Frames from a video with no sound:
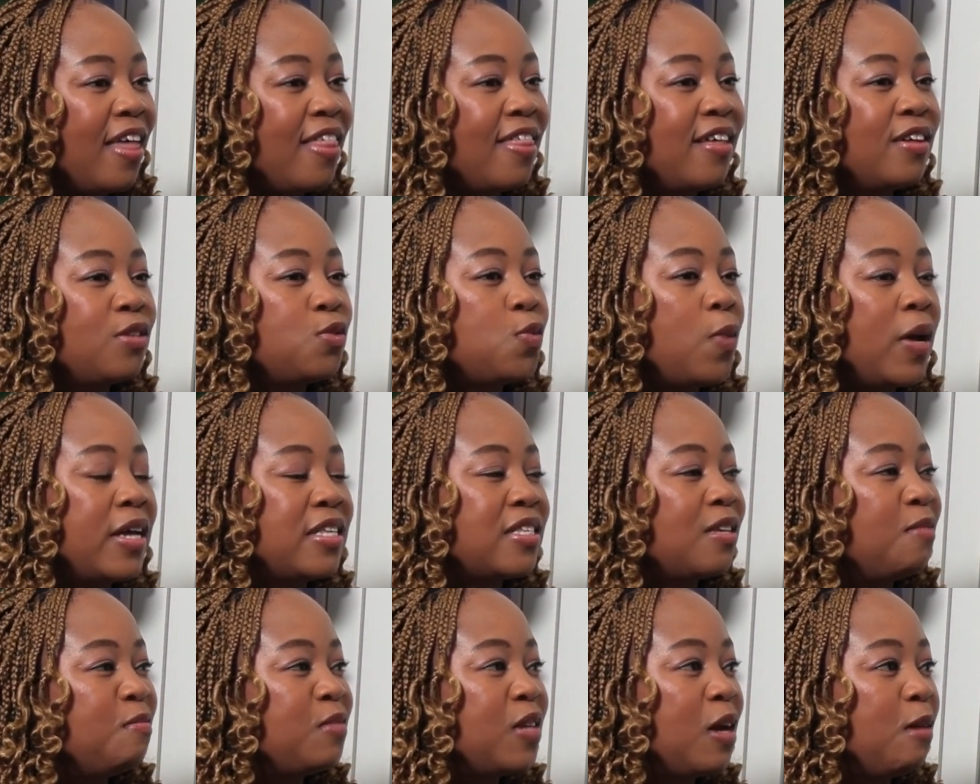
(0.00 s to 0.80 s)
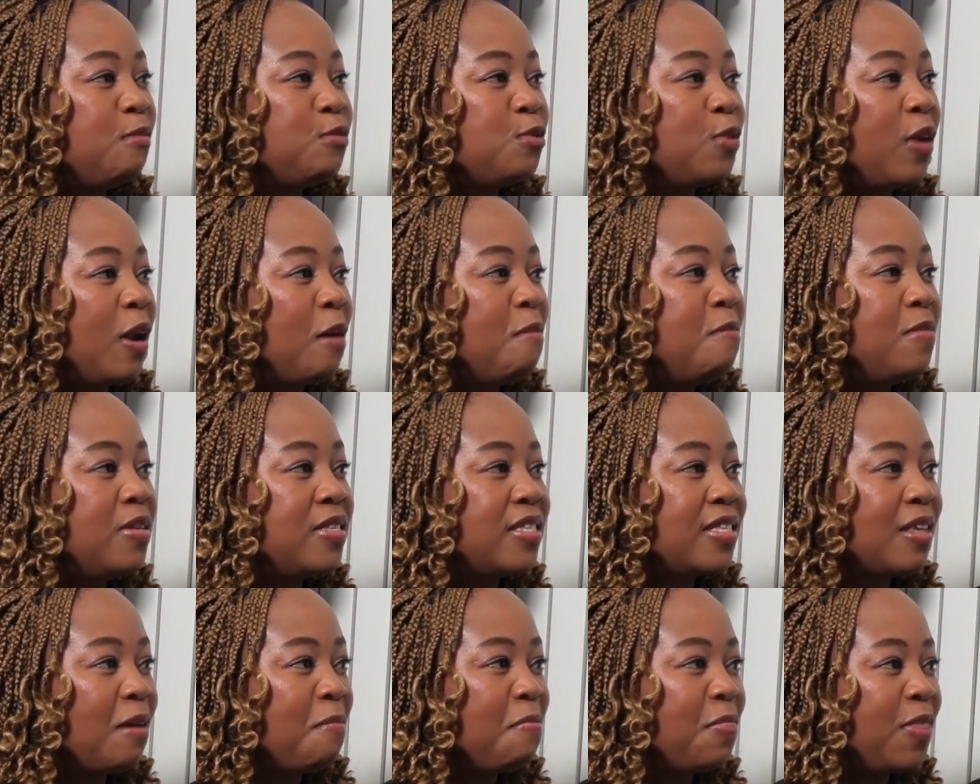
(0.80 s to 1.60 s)
That's why sometimes when I
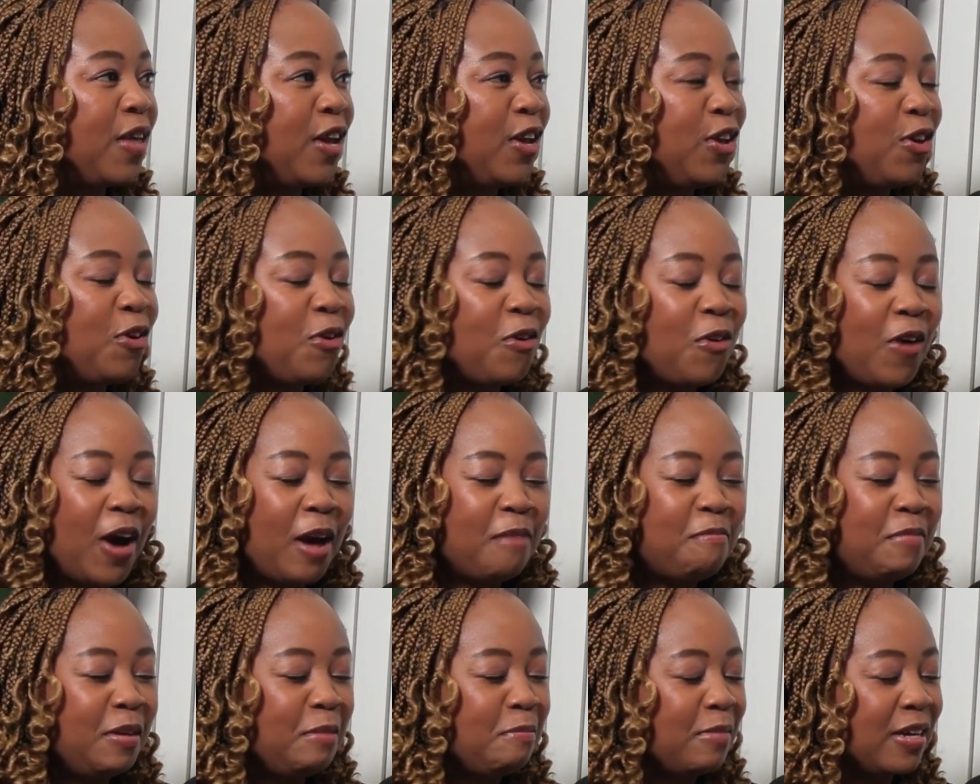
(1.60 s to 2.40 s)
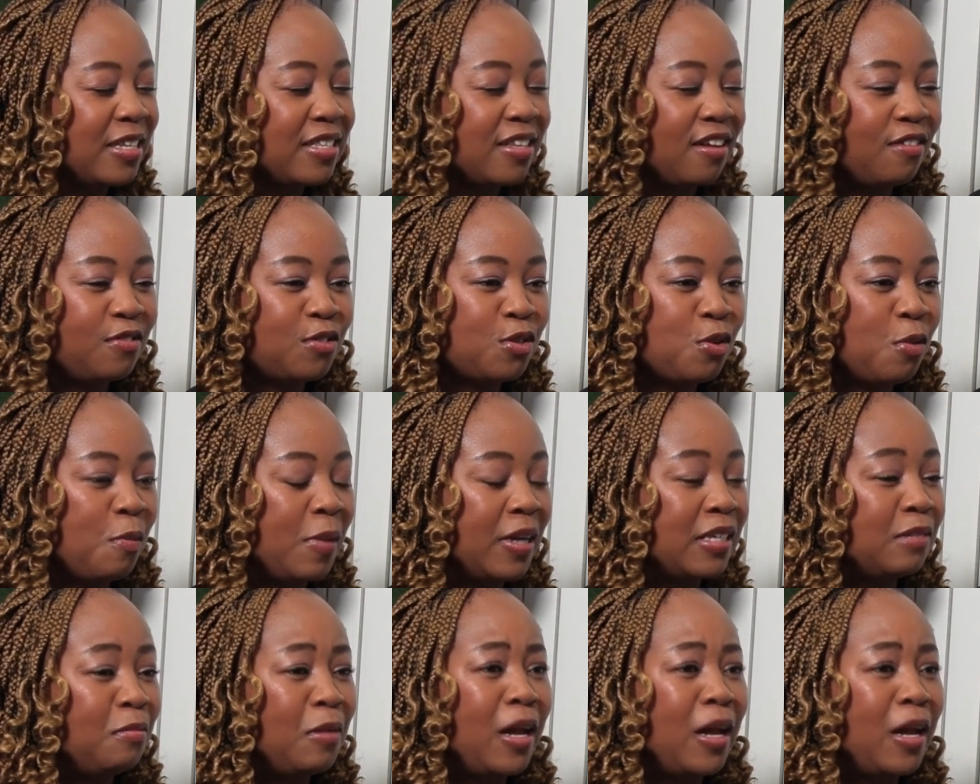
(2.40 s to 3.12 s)
miss something, I beat myself so much.